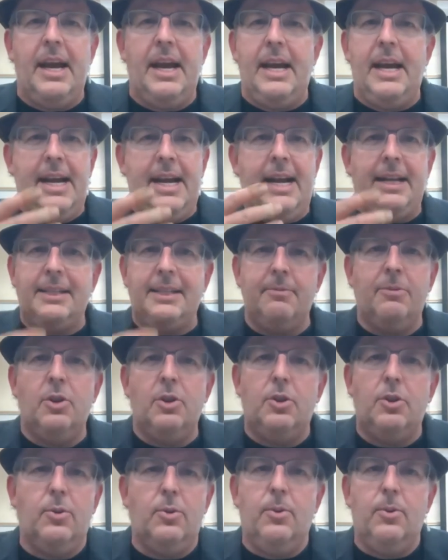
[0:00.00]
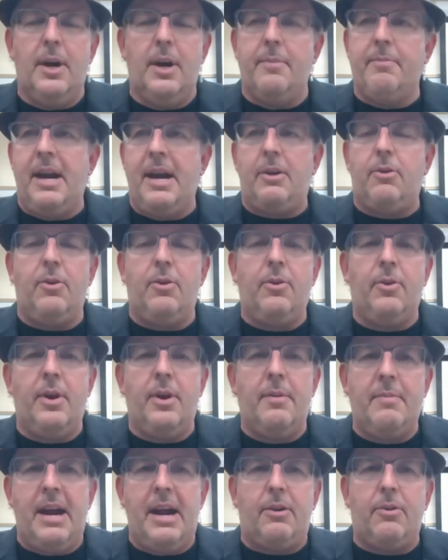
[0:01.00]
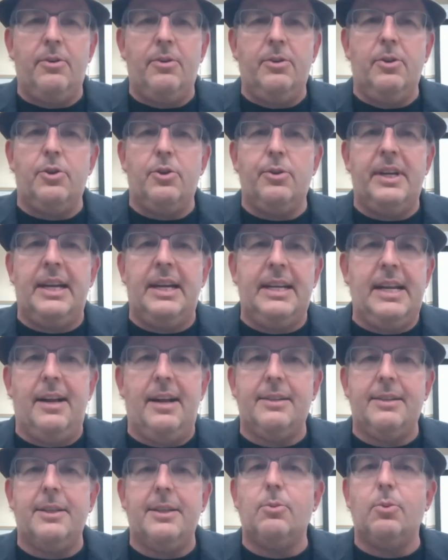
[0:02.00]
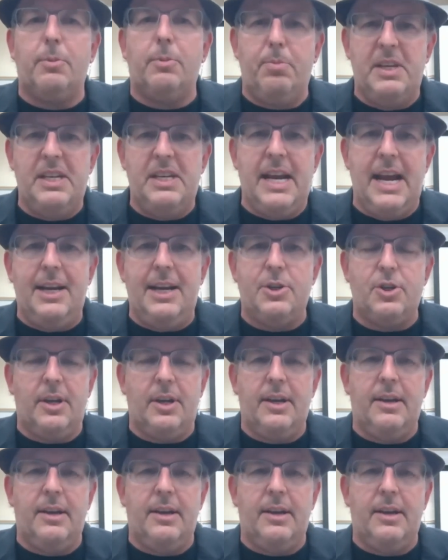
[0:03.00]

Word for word: and ask them to do a micro and macronutrient analysis with pH